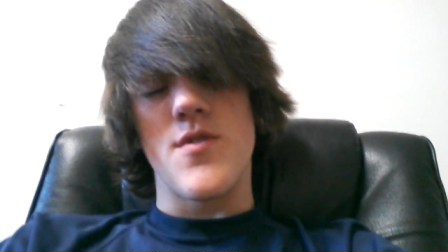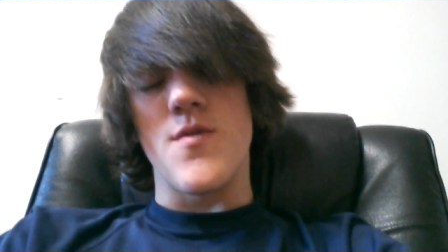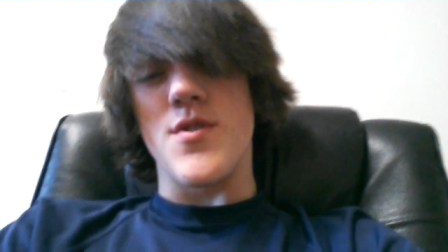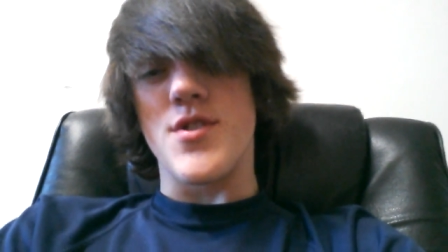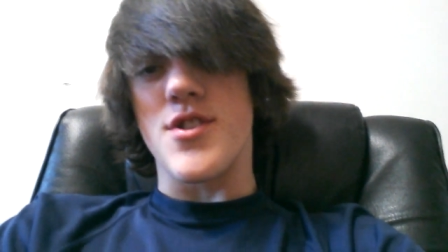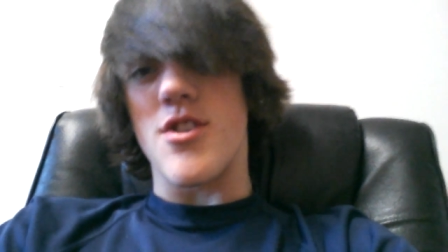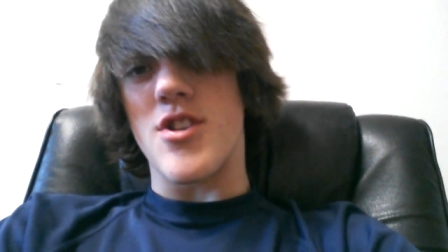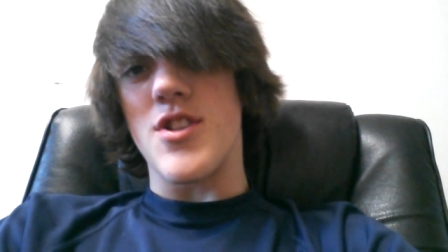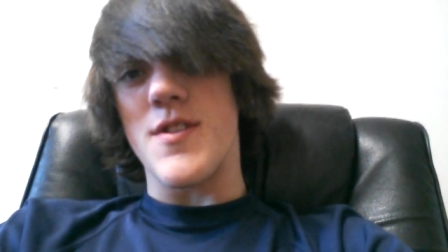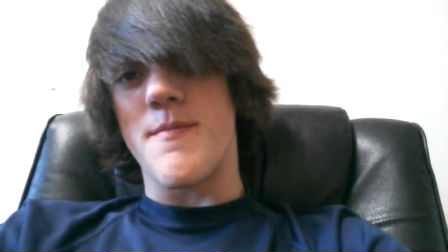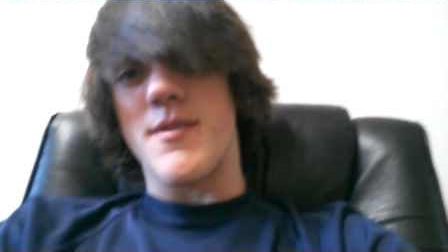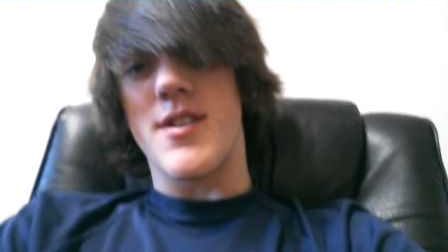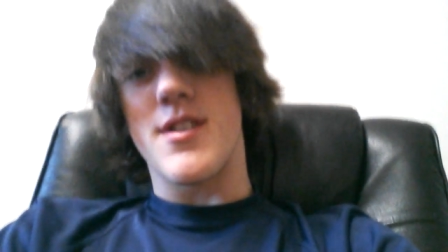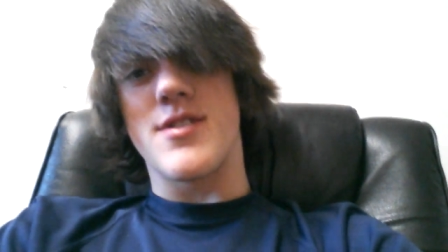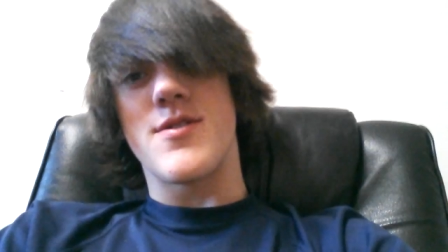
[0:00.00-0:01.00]
Return of the
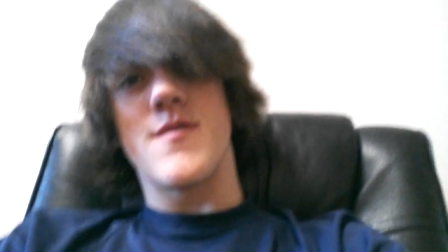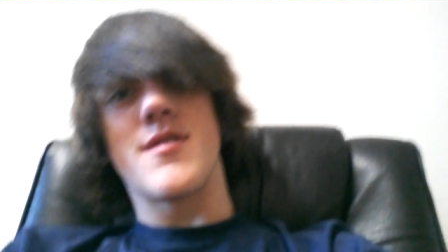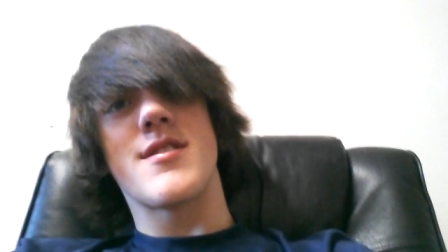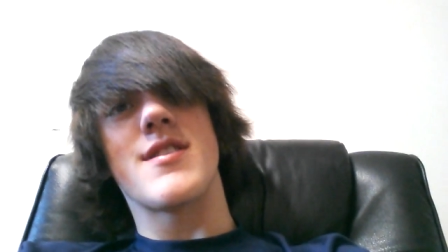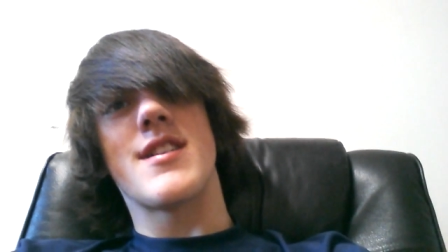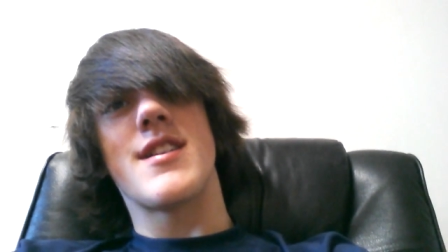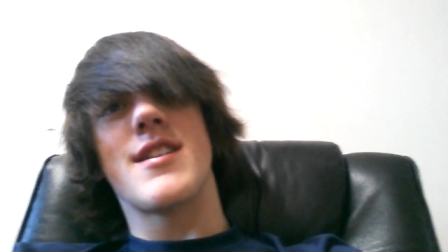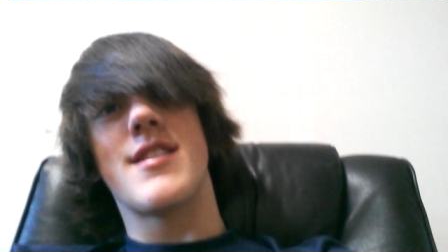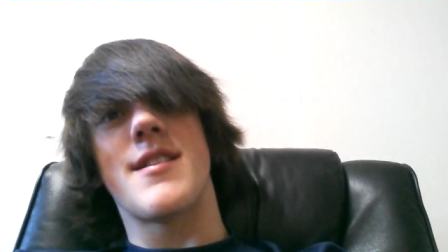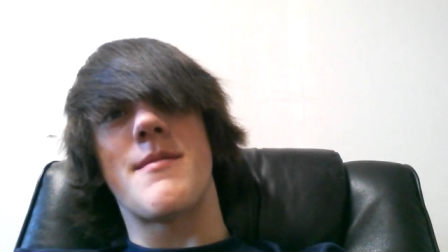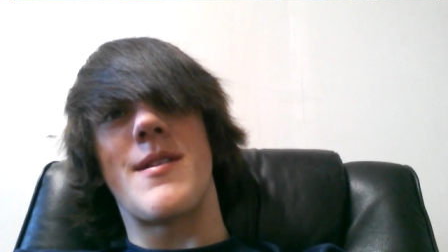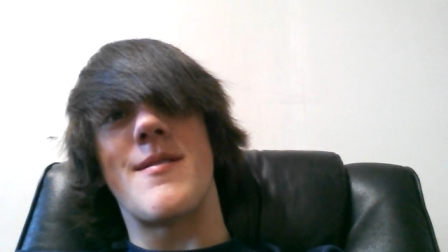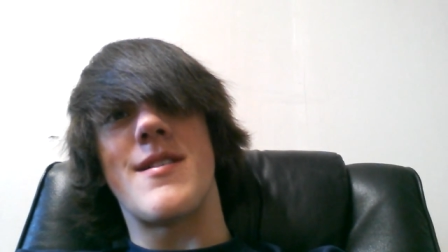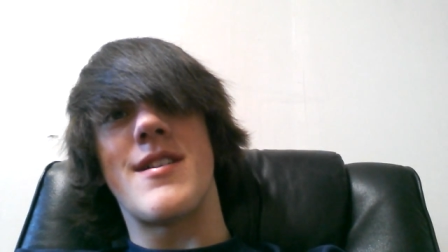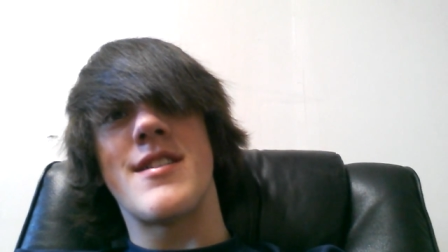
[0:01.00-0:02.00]
PON3 Clan, am
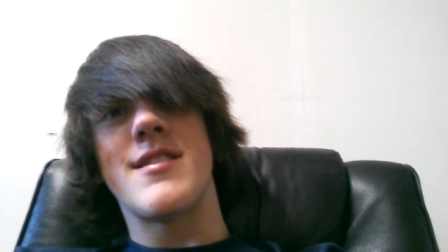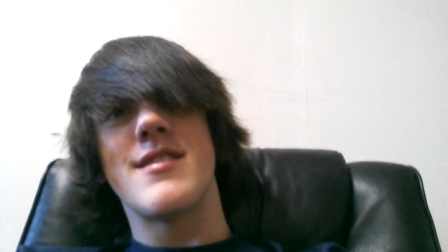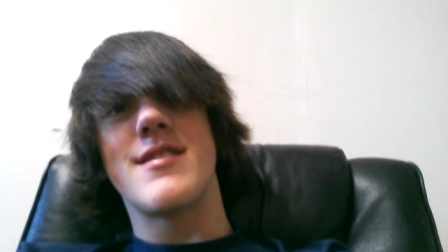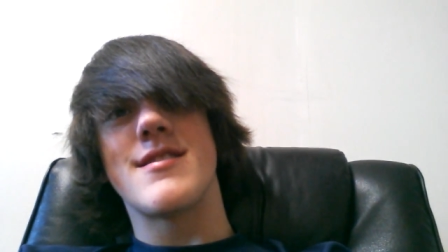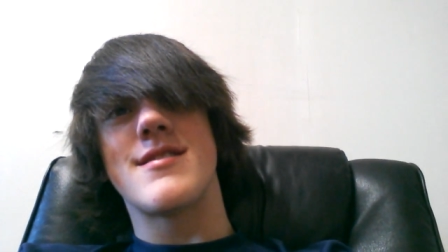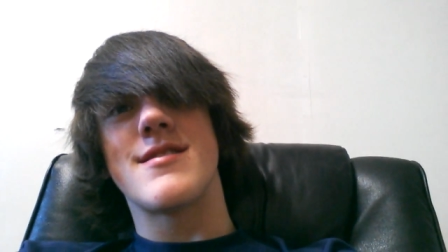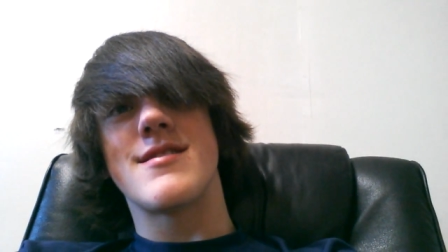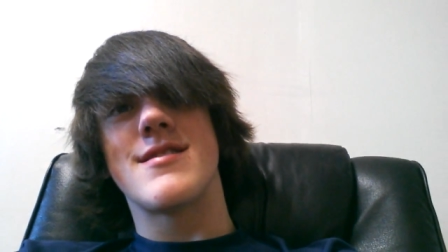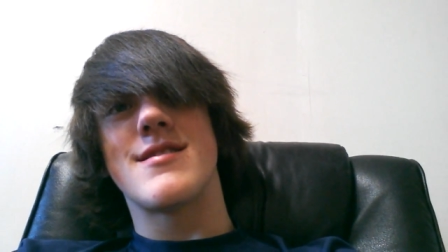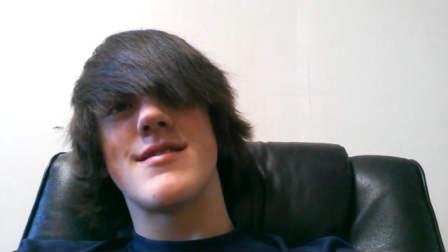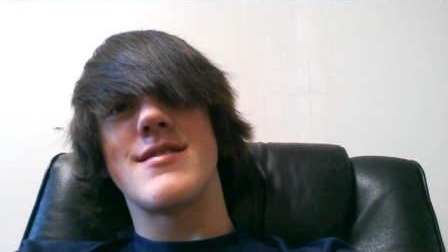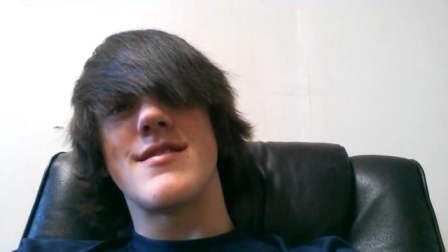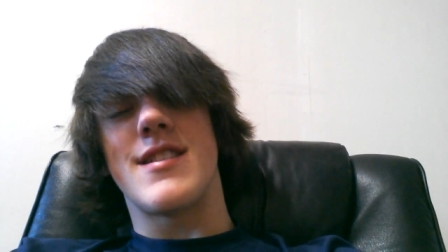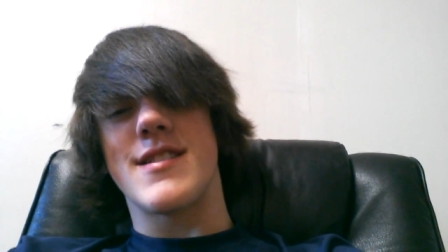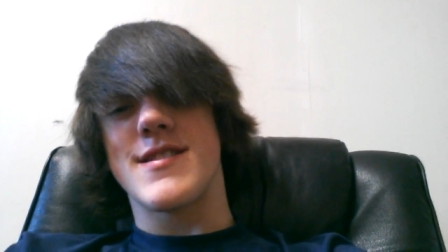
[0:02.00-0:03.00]
I right?
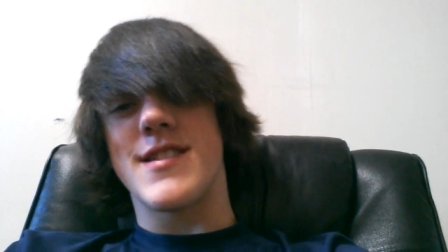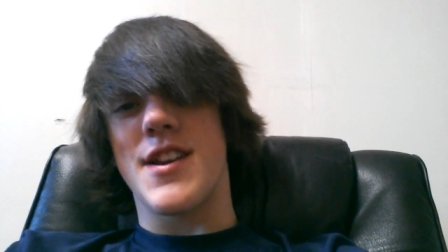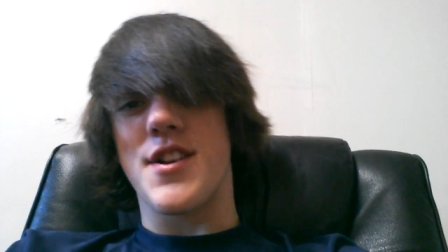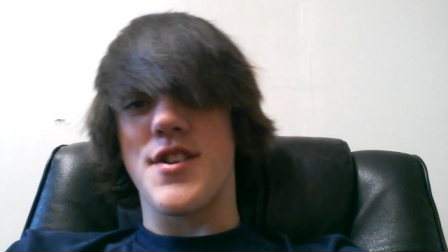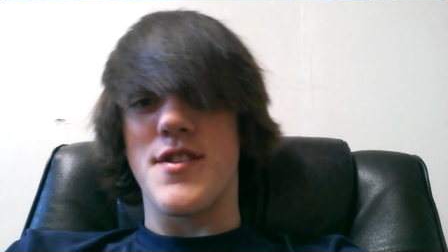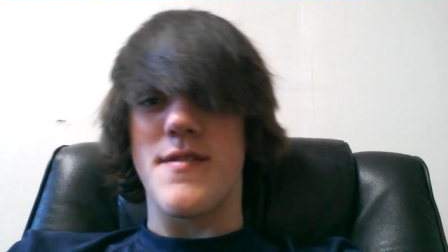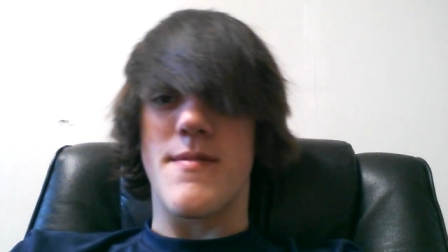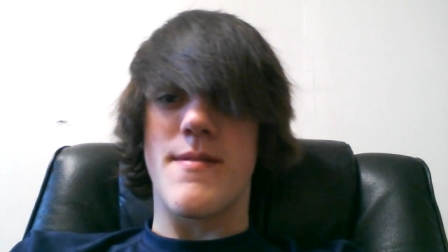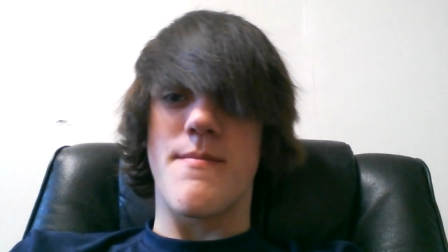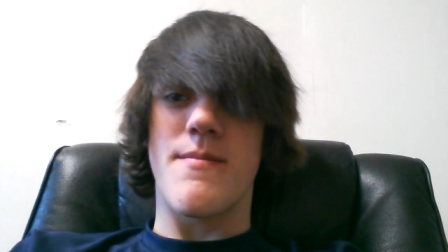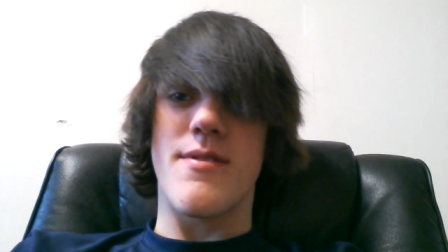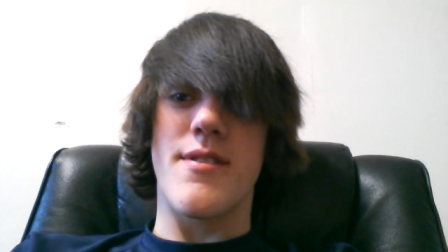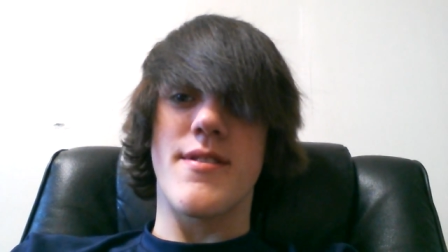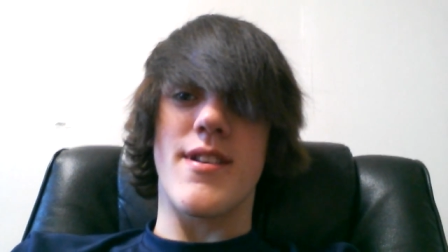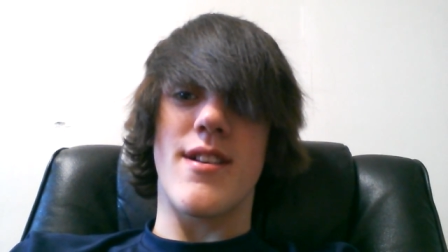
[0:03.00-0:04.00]
That's actually might be
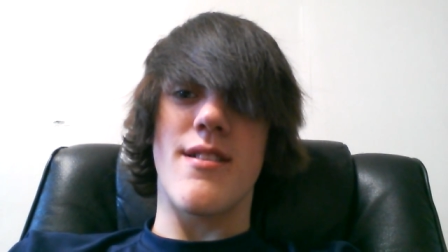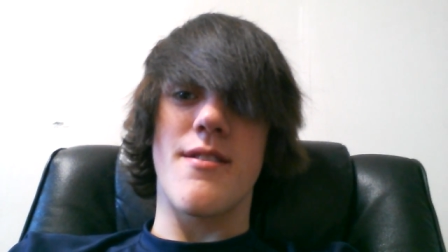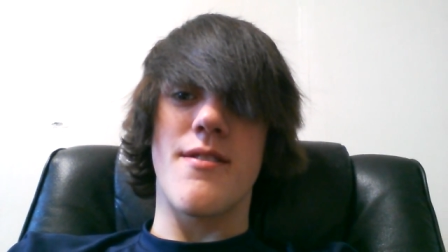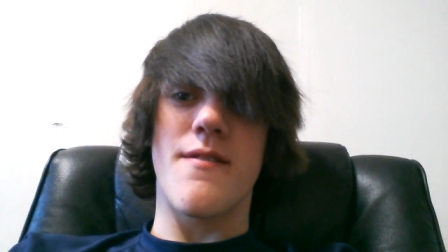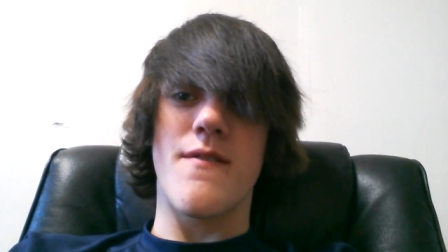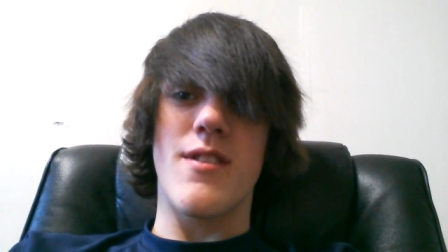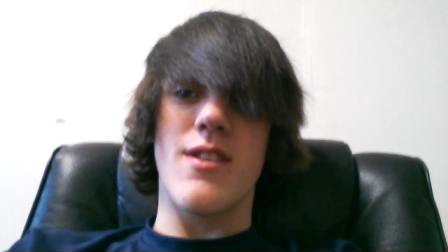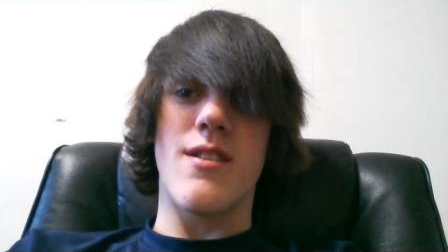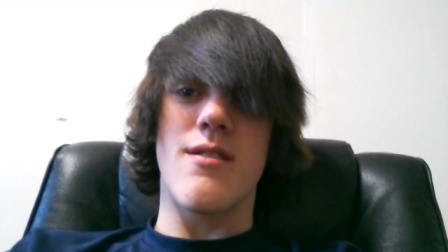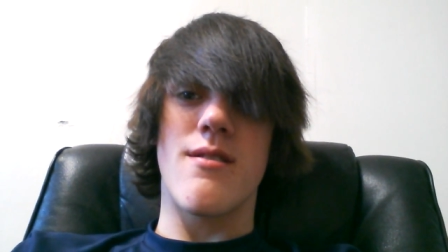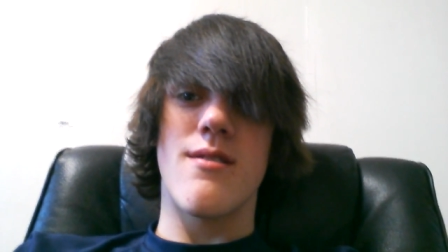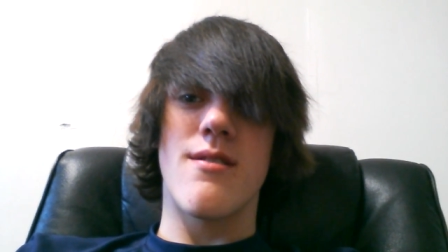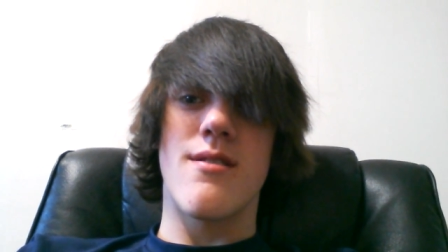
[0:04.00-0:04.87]
the title of the video.